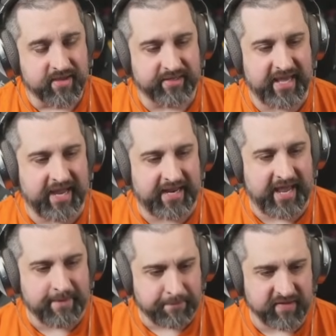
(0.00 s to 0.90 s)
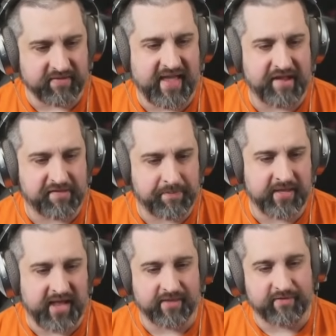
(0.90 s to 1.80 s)
Gain 8% attack
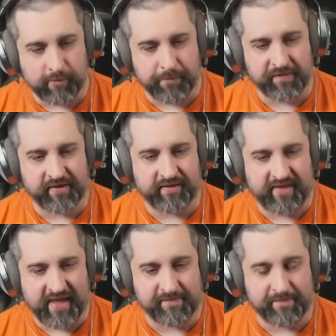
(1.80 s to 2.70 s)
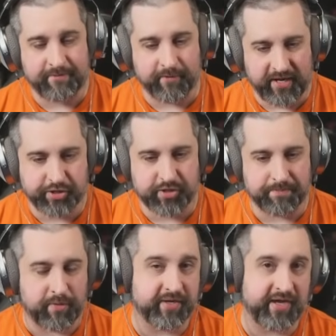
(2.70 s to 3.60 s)
speed and 2% attack speed for each
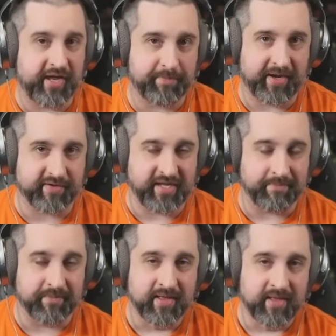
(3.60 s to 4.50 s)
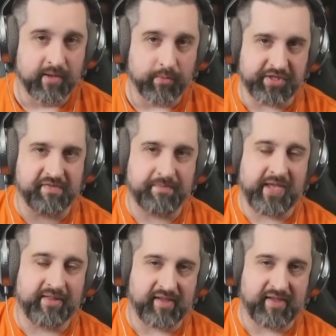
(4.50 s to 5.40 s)
component held by your team. What this
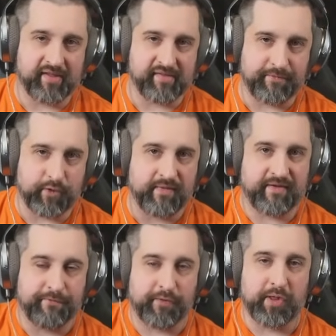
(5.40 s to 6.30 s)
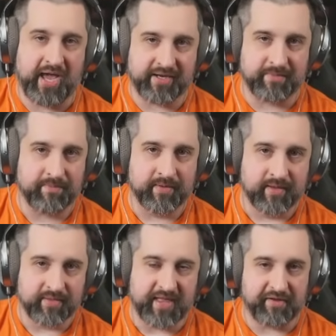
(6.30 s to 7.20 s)
means is if you have a full item,
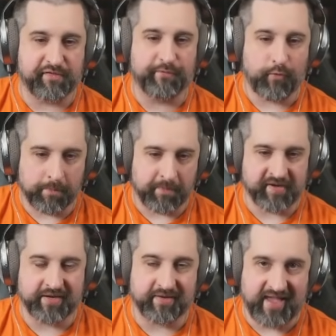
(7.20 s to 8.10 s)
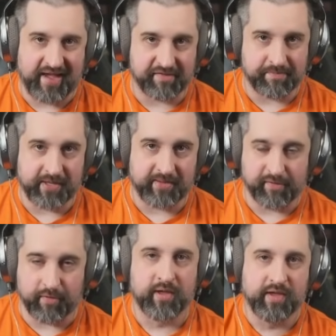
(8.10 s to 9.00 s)
that is 4% attack speed.
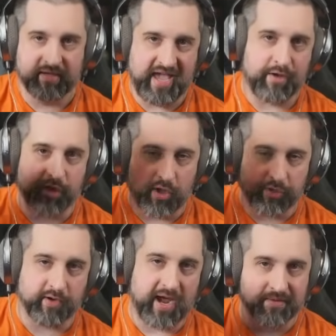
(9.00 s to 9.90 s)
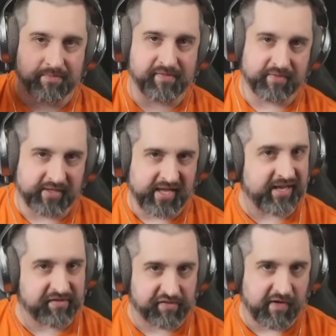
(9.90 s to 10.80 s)
So count all your items, kind of
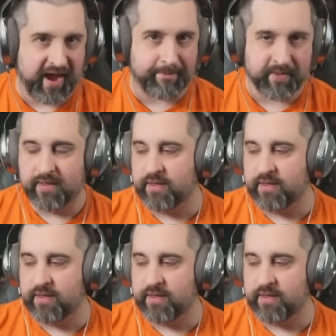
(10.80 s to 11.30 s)
like scrap.